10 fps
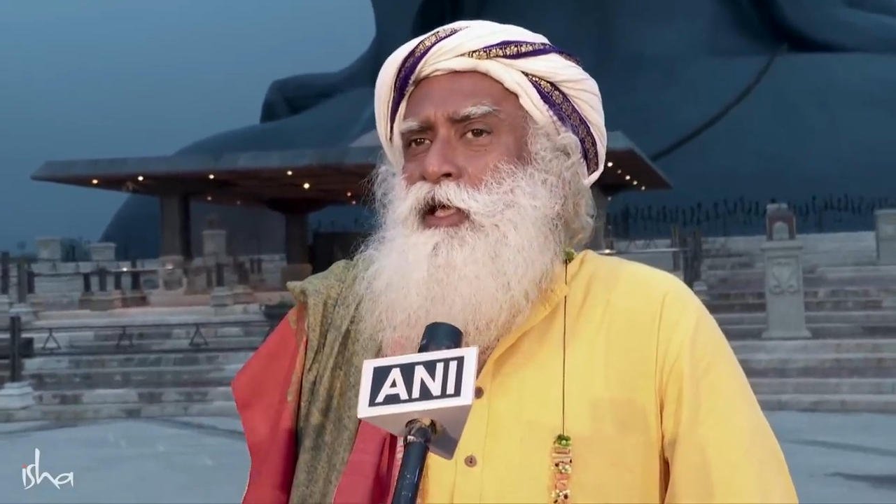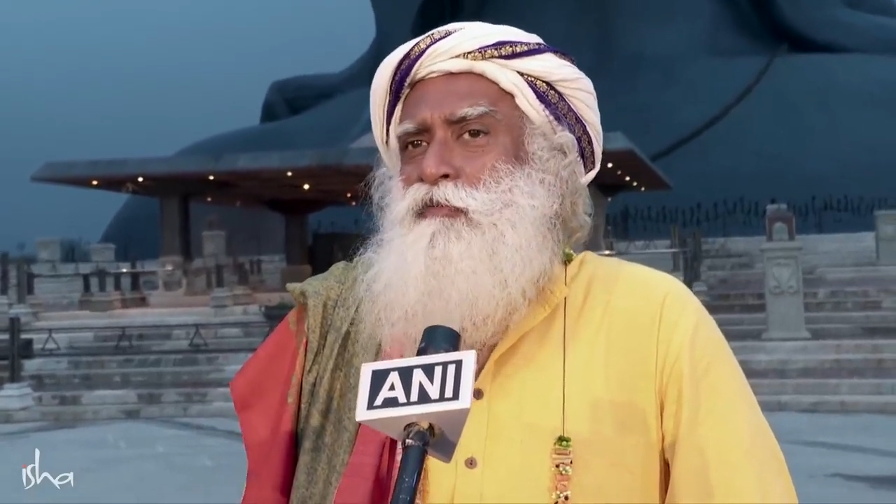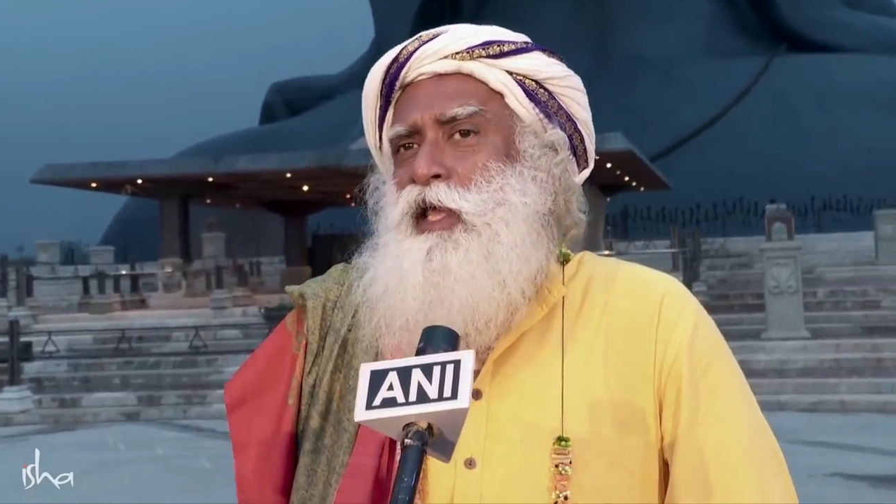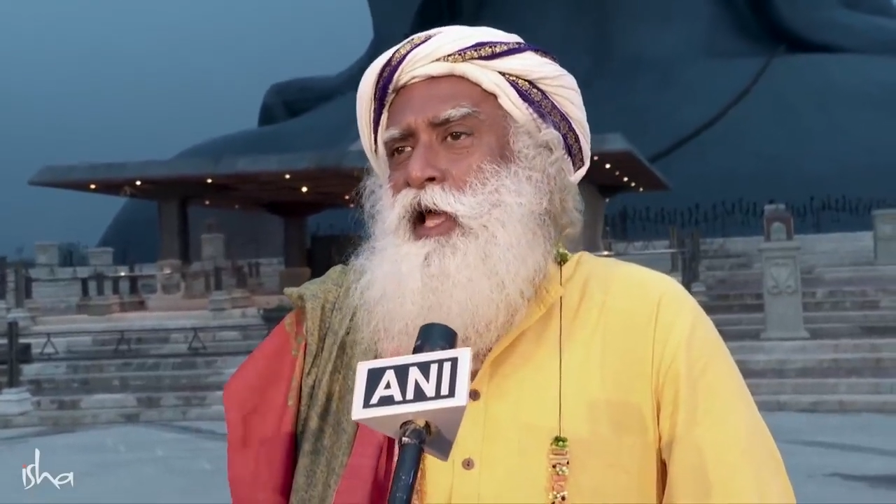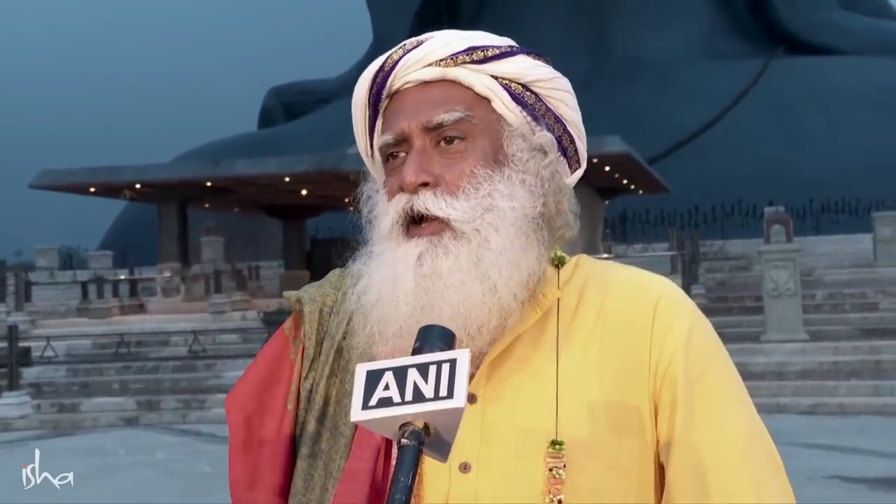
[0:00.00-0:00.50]

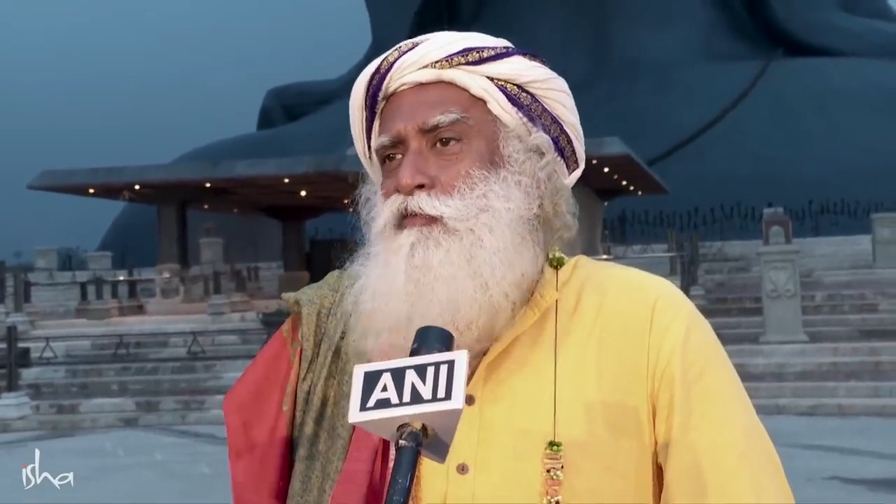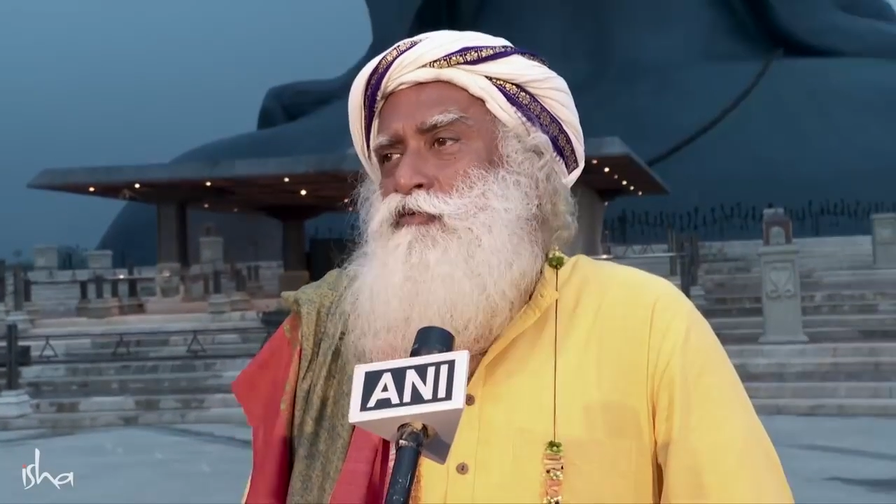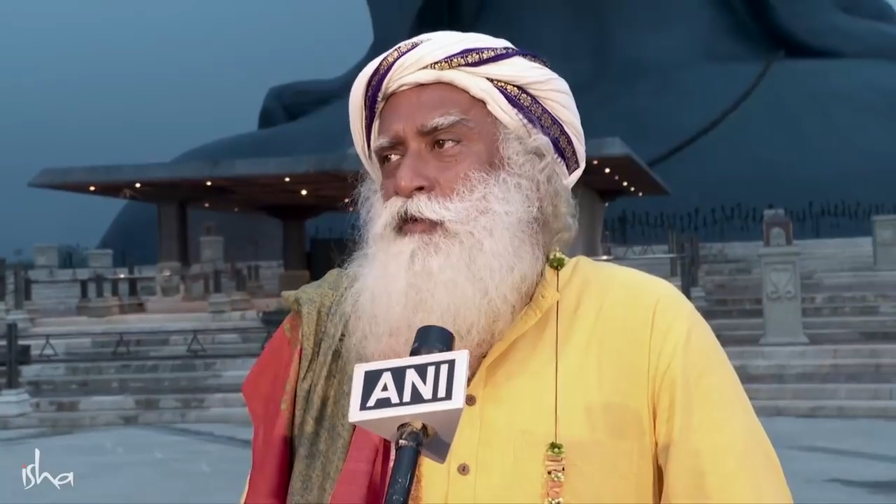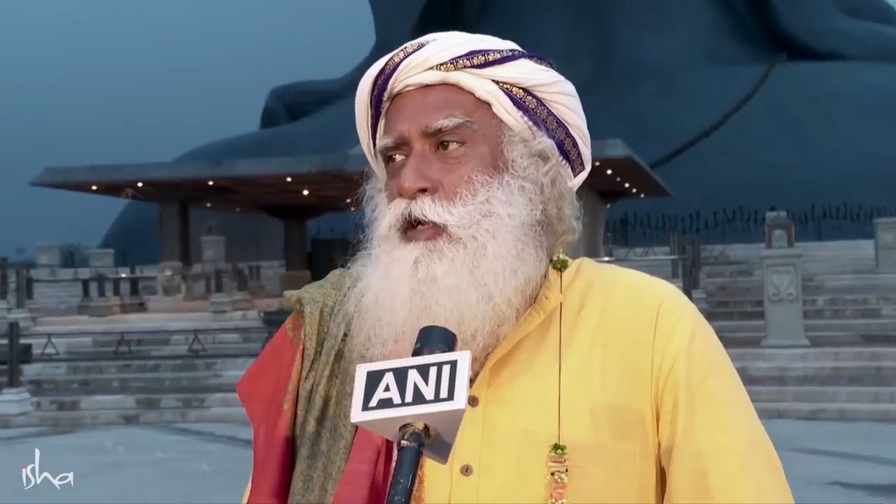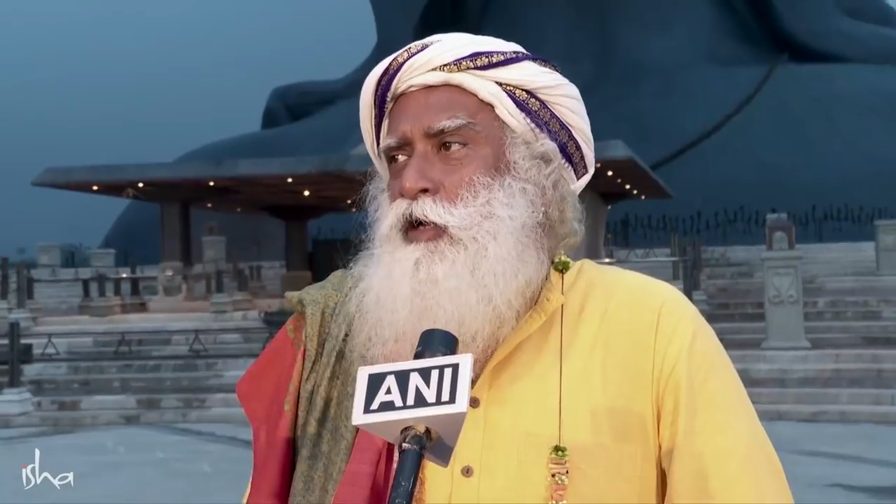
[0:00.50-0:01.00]
if they have
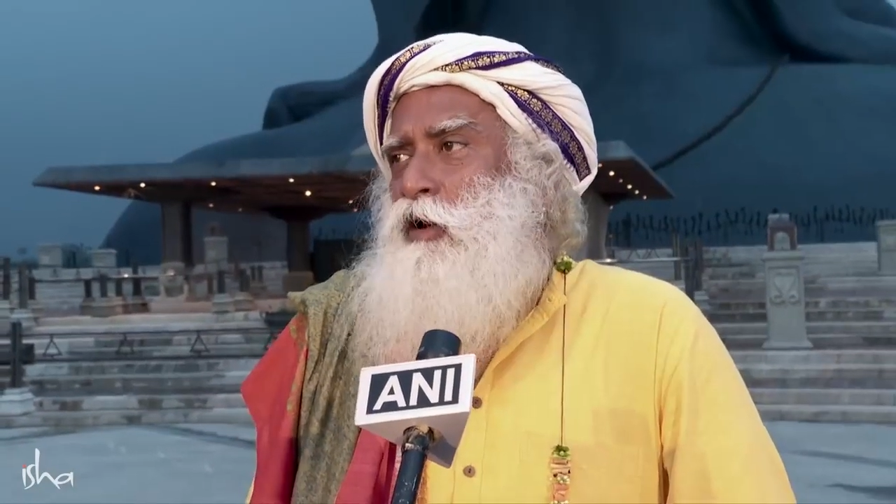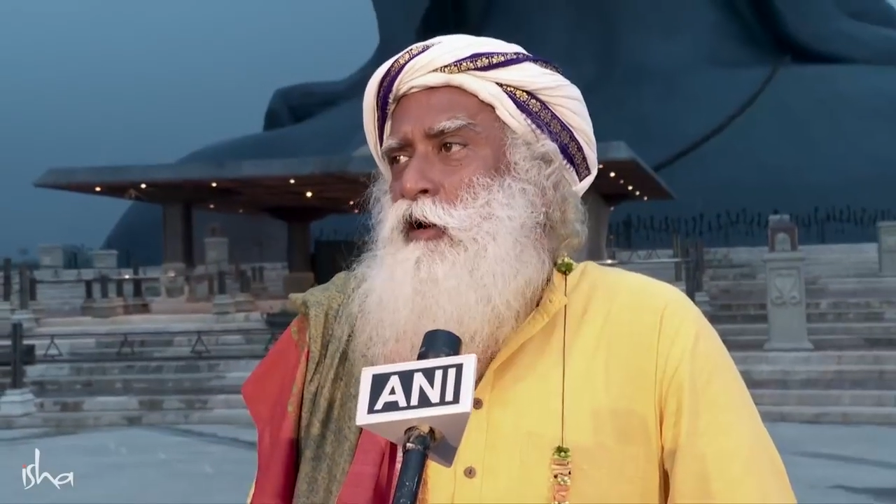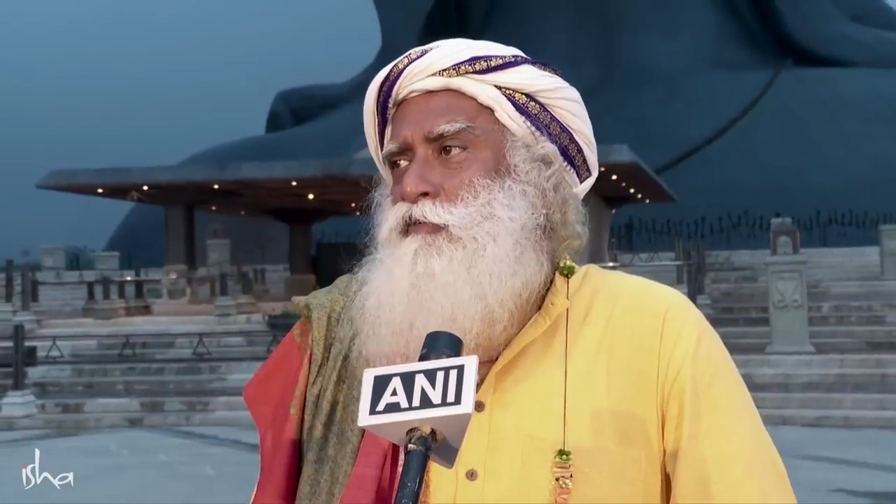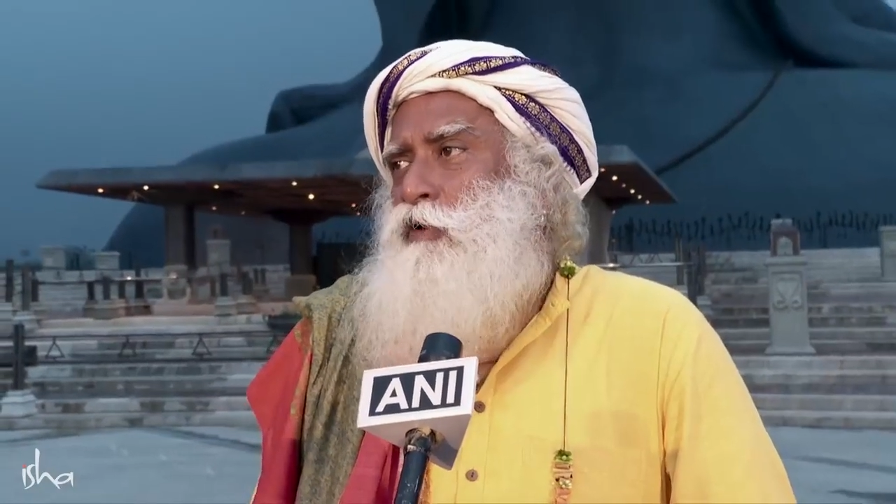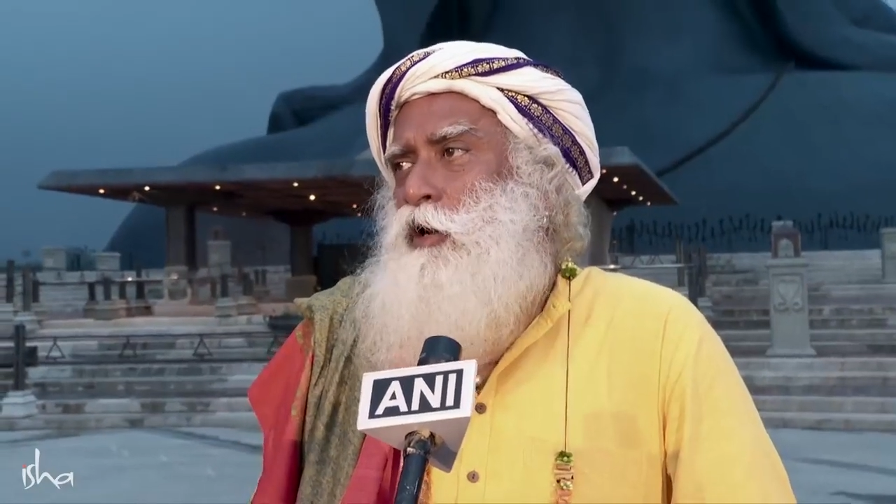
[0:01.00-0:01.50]
fear of